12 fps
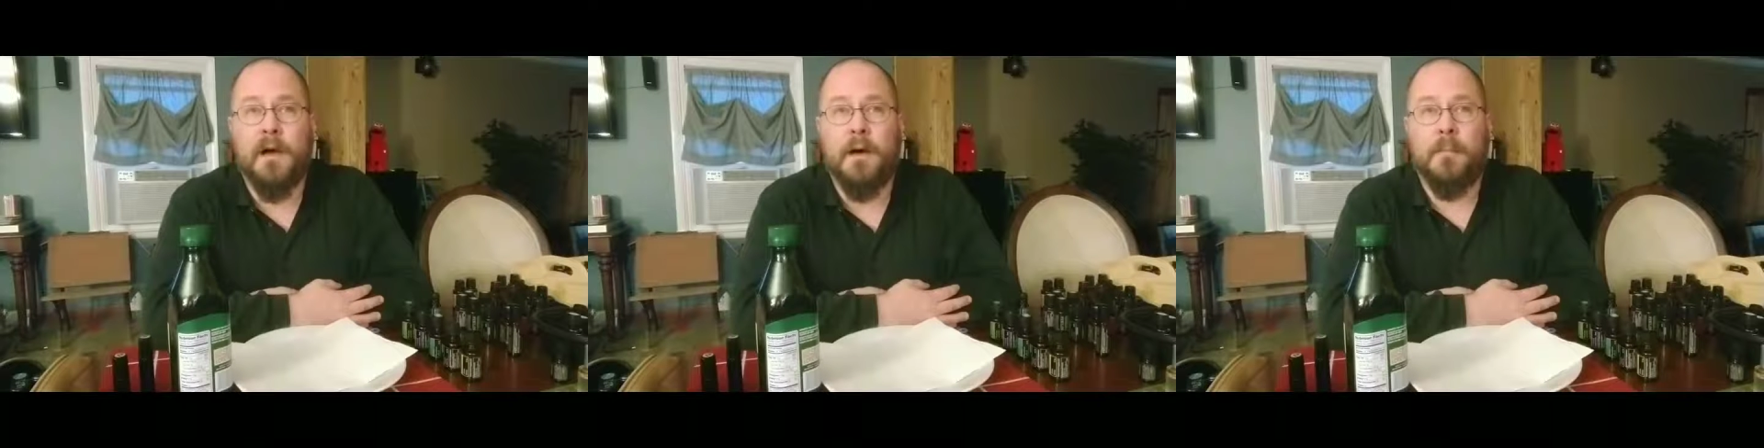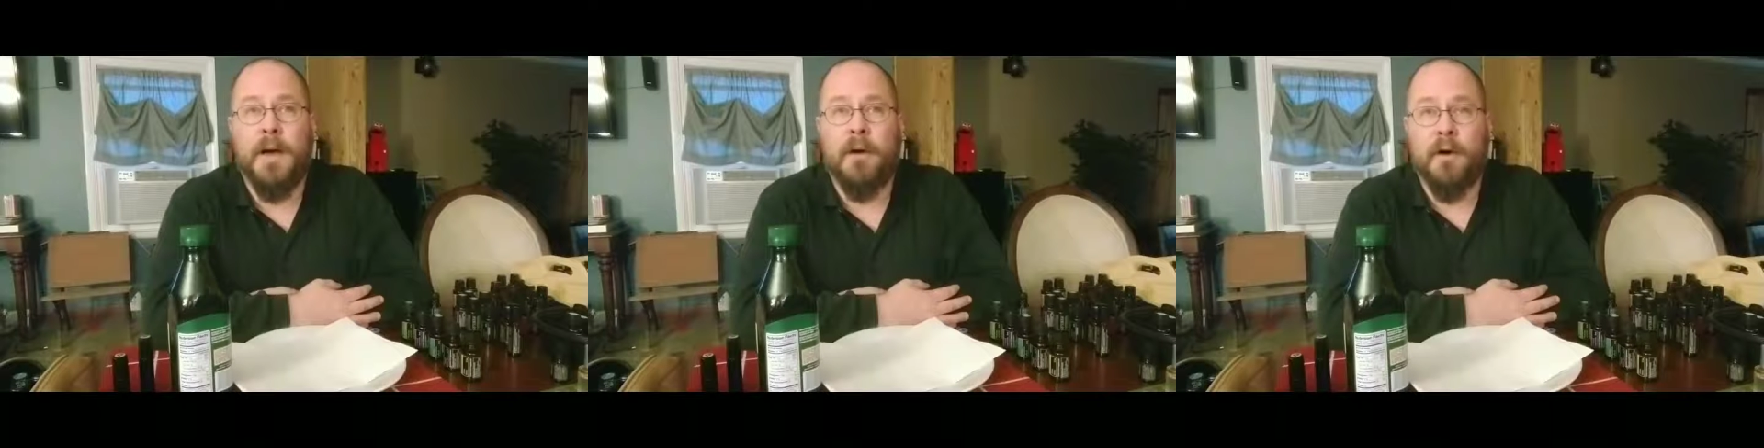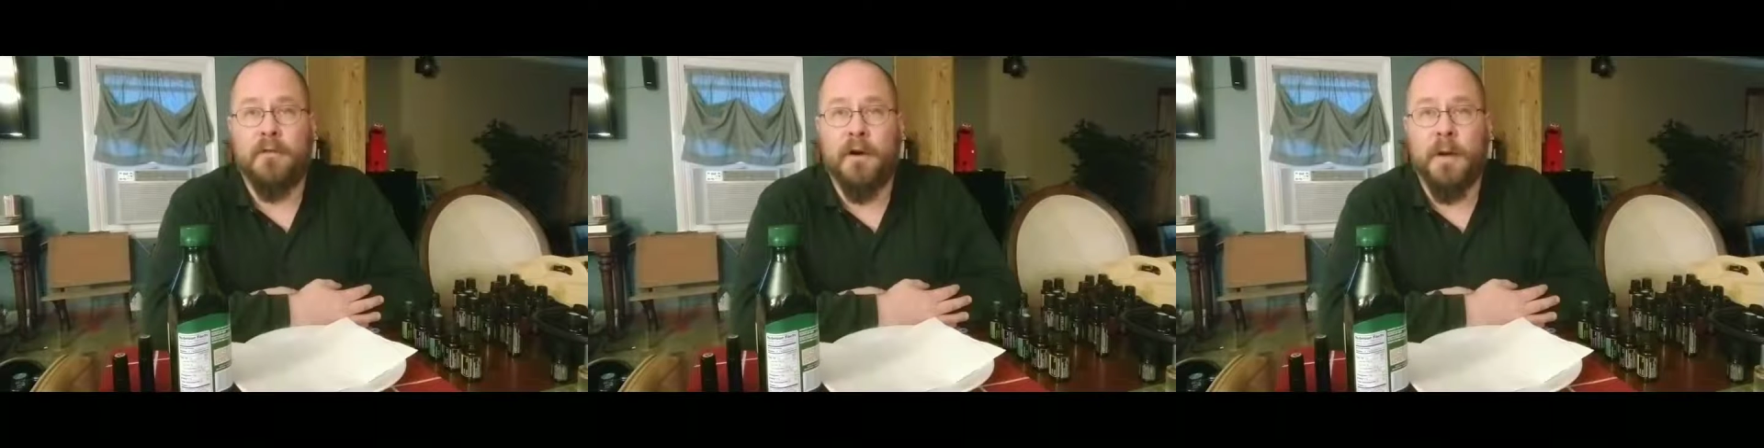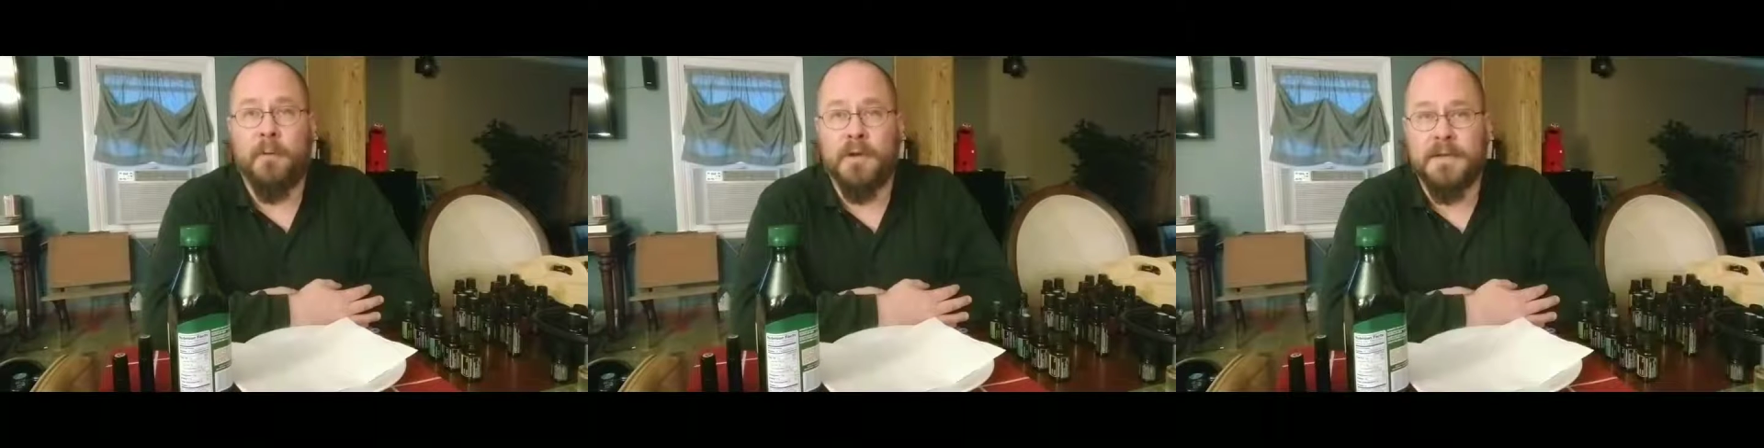
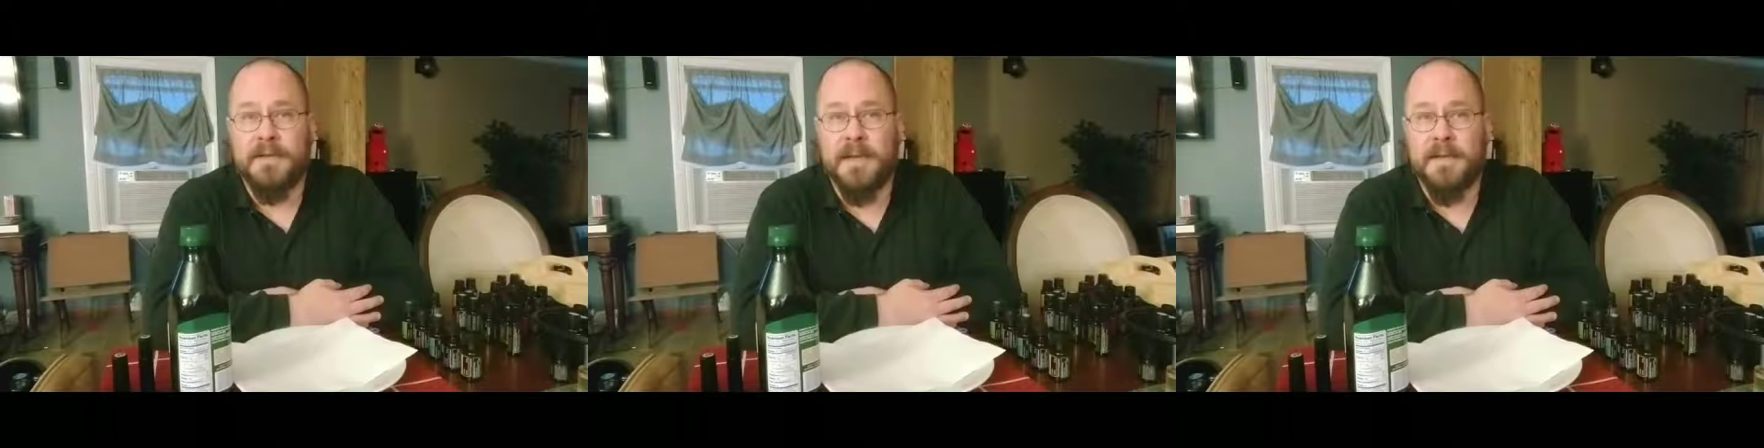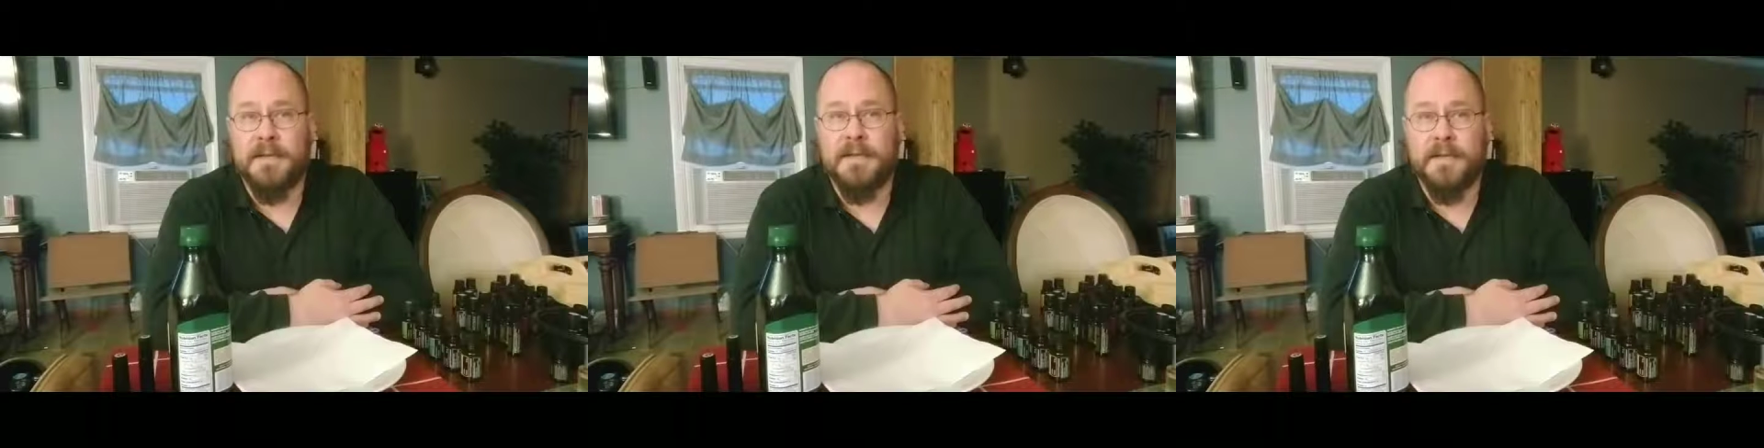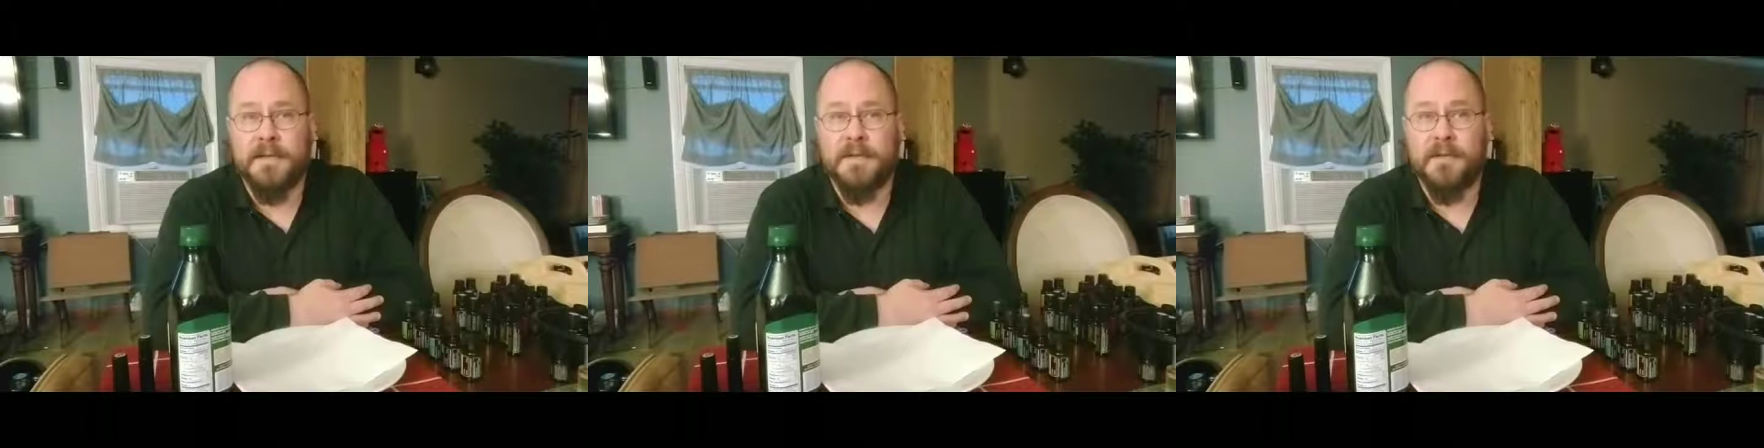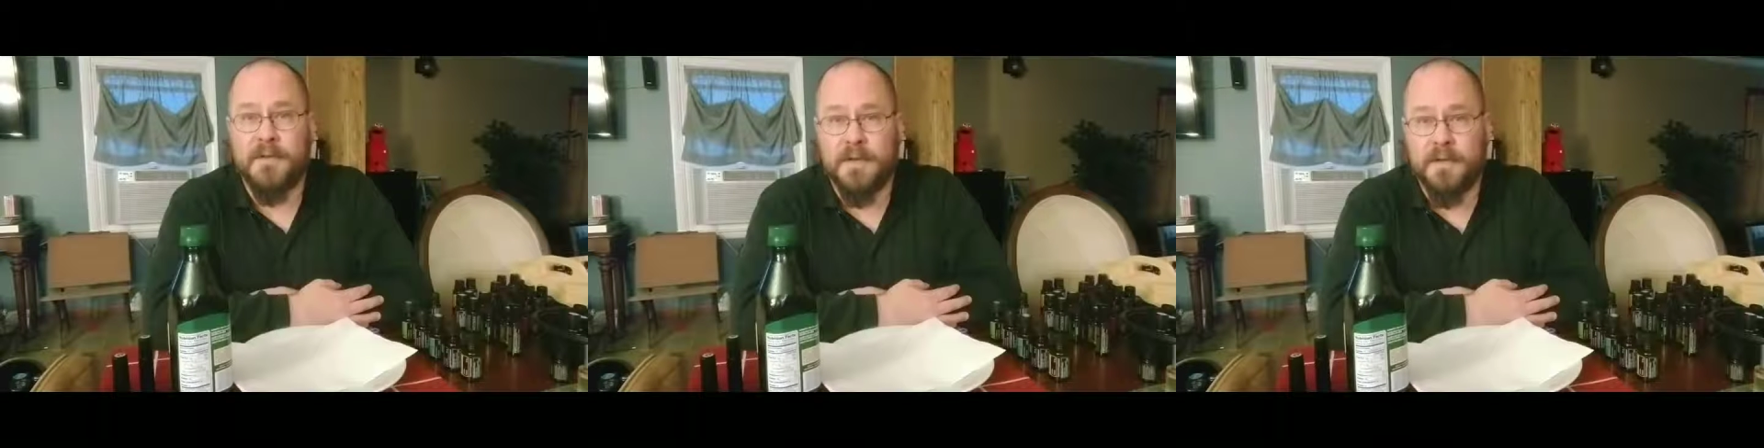However, I will say,
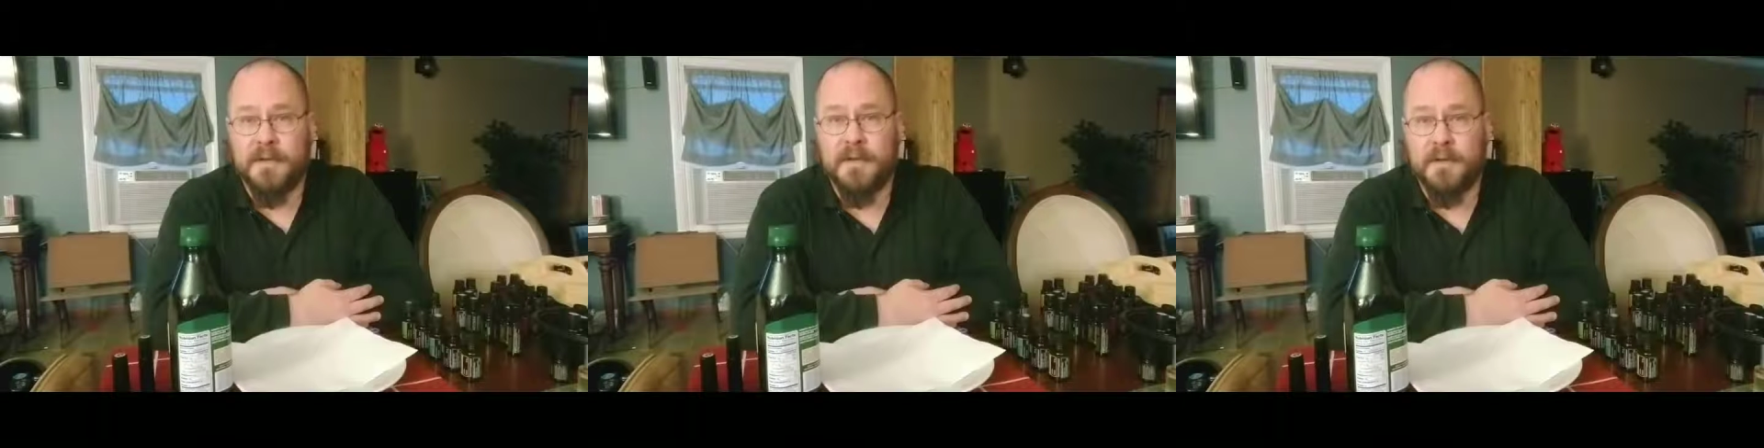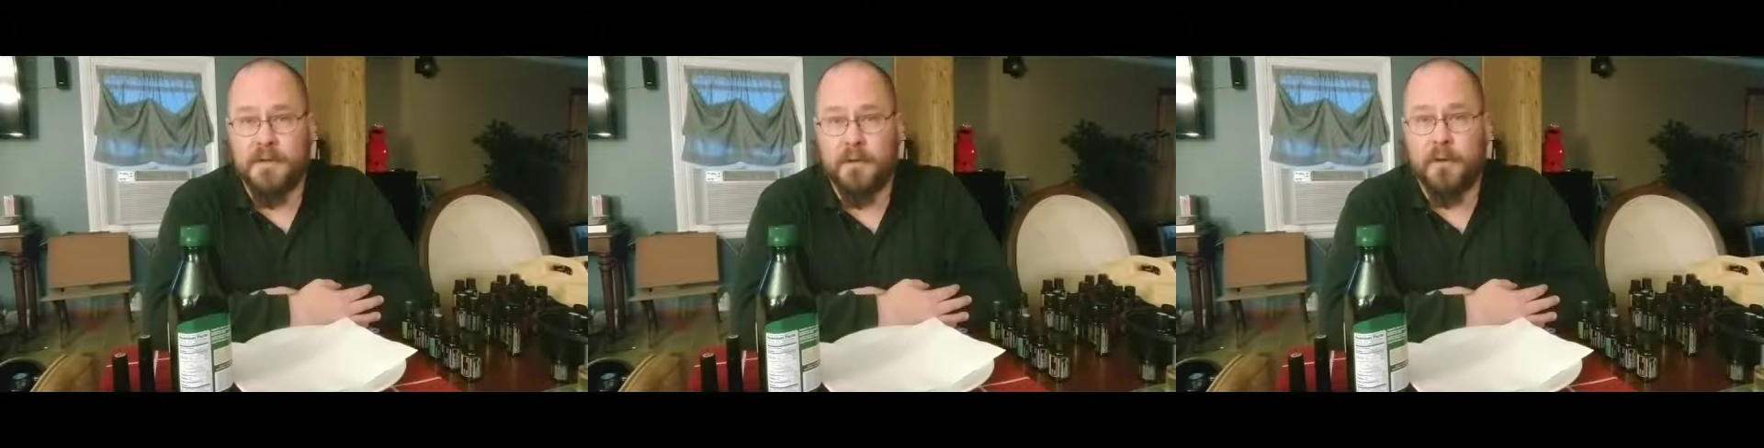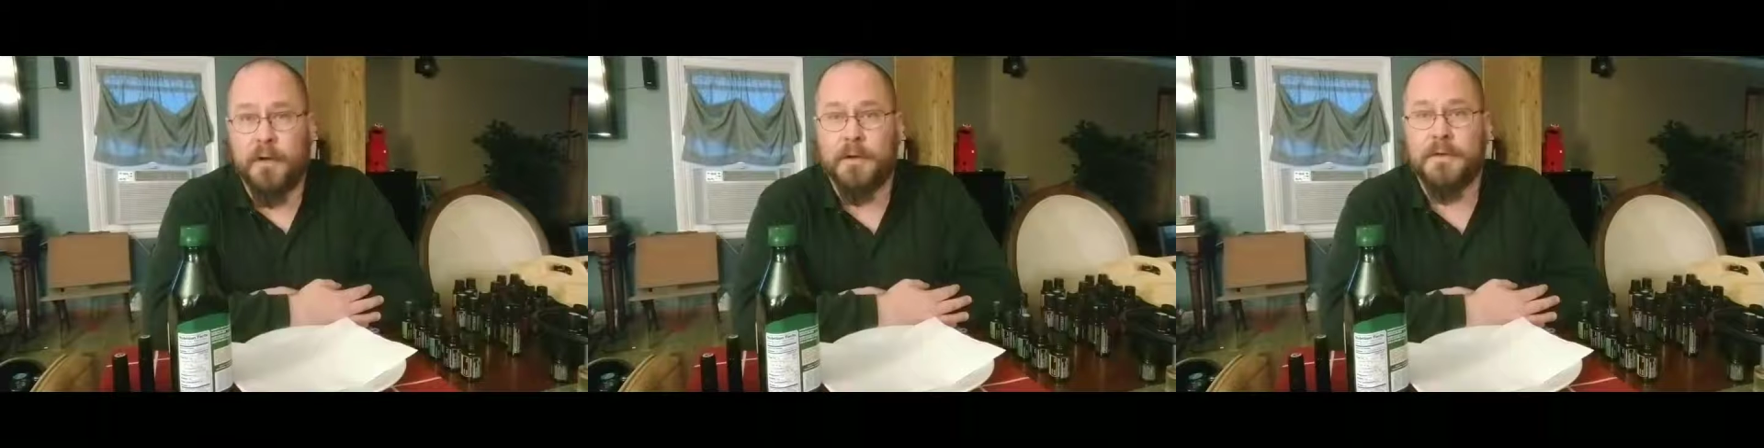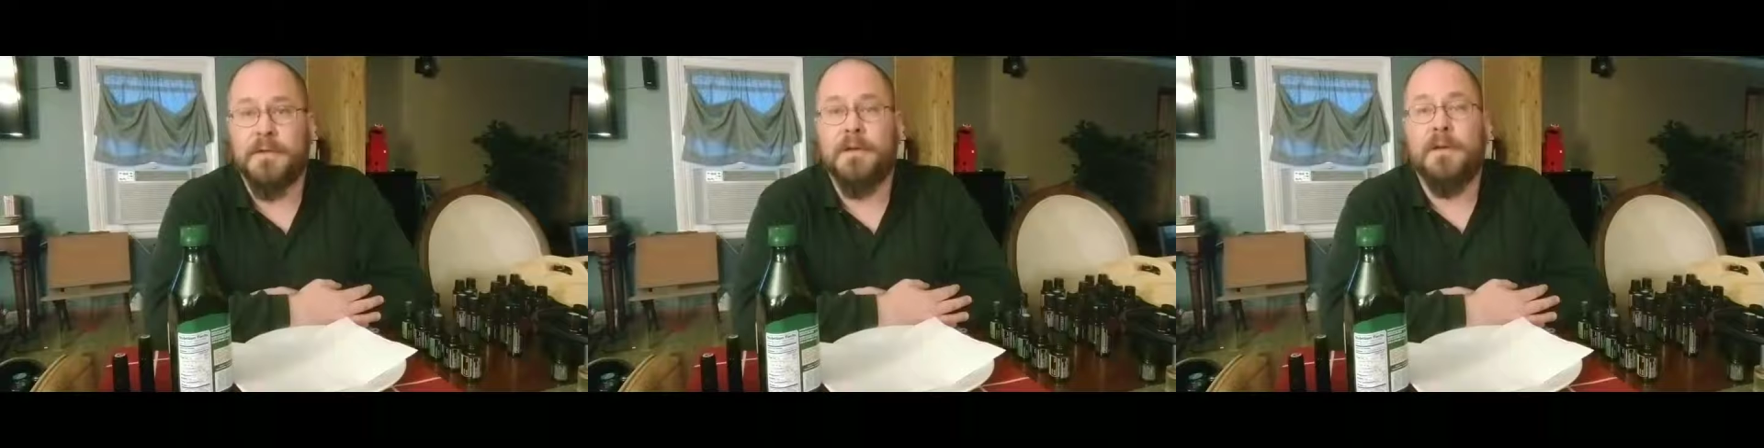since using essential
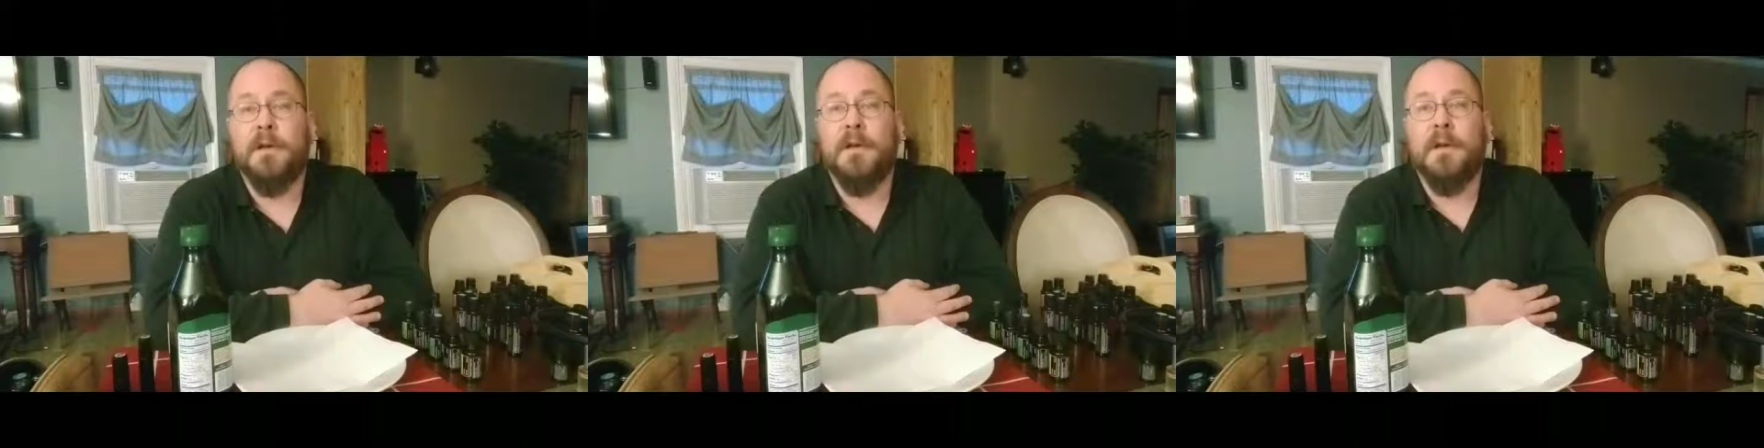oils,